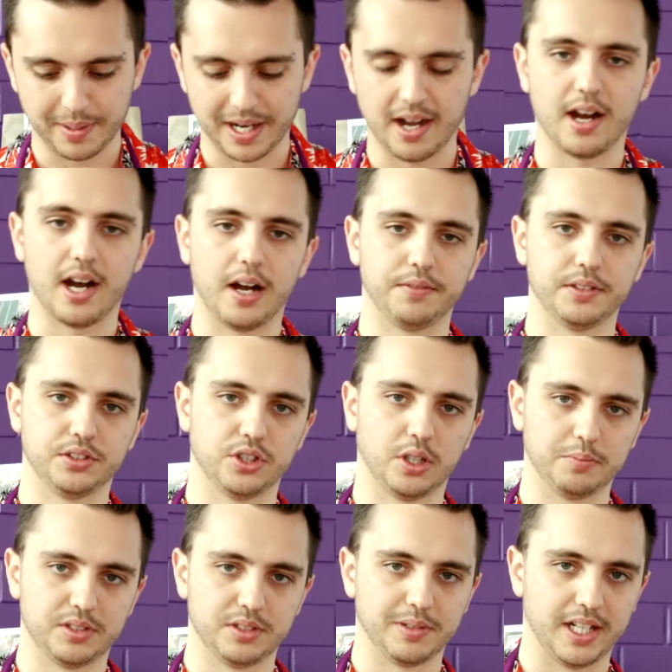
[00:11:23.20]
about half a
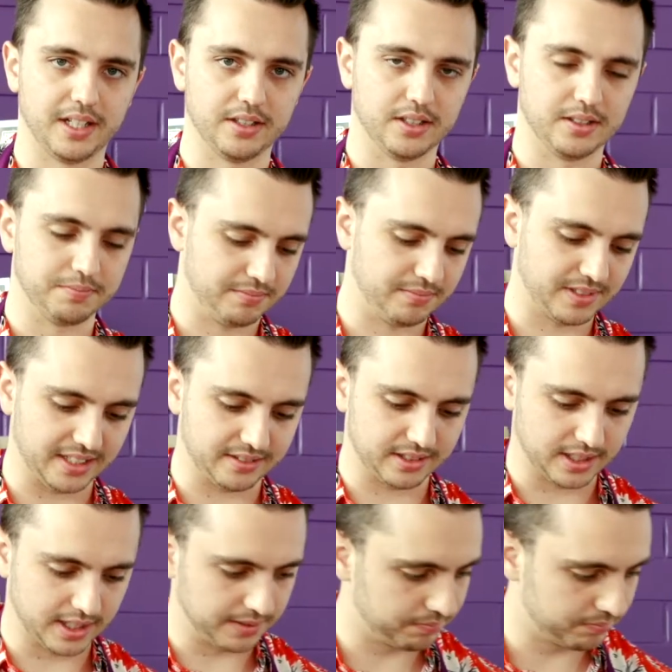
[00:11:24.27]
chopped tomato, nicely
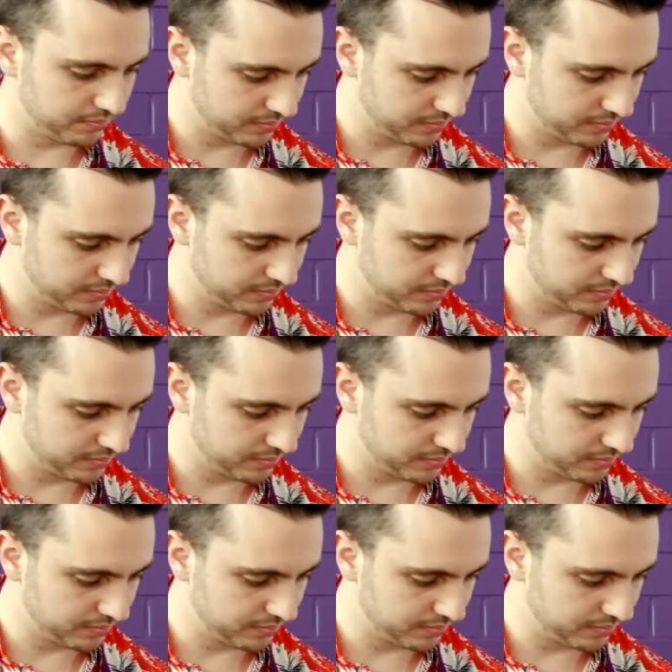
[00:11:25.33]
done.